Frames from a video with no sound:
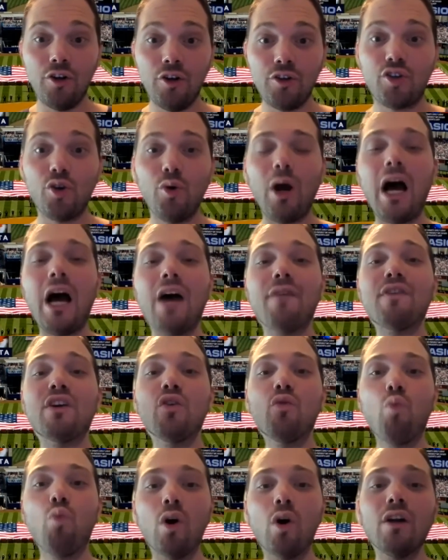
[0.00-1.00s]
to
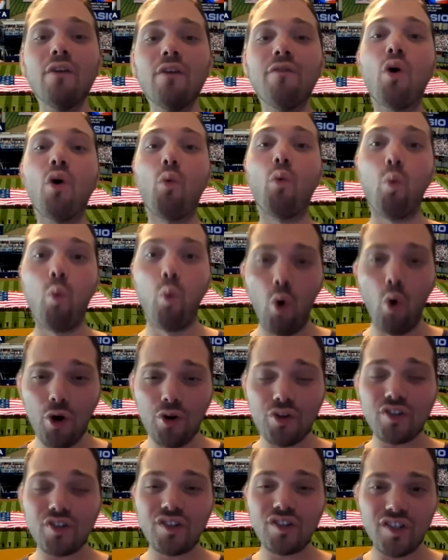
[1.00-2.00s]
having one of the
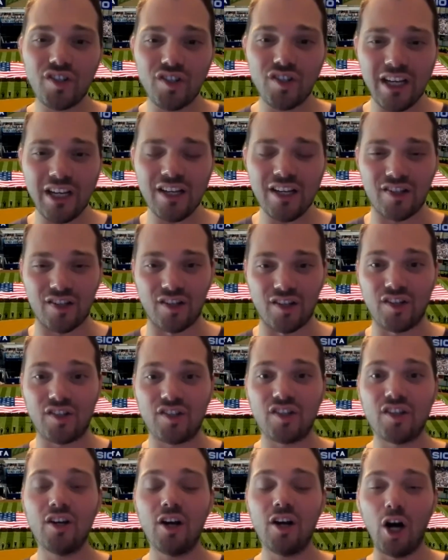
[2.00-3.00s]
worst
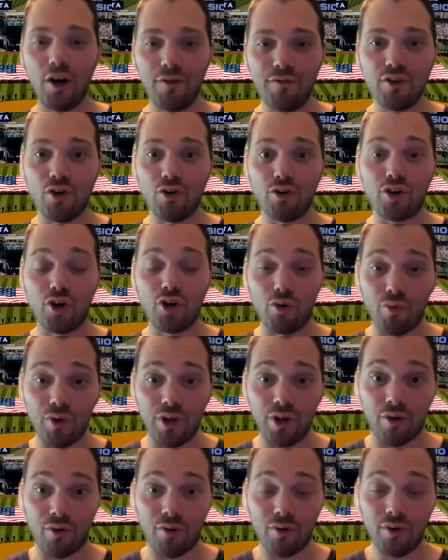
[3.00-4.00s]
seasons of your
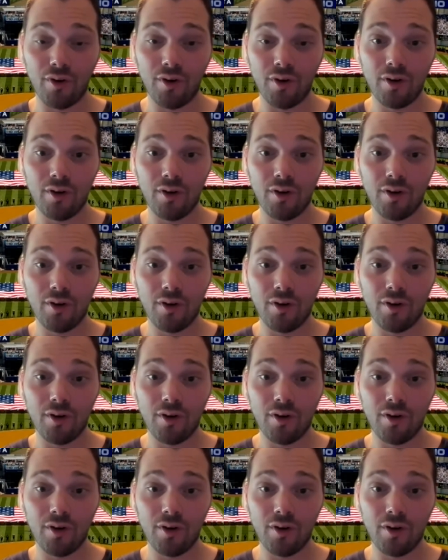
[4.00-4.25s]
career?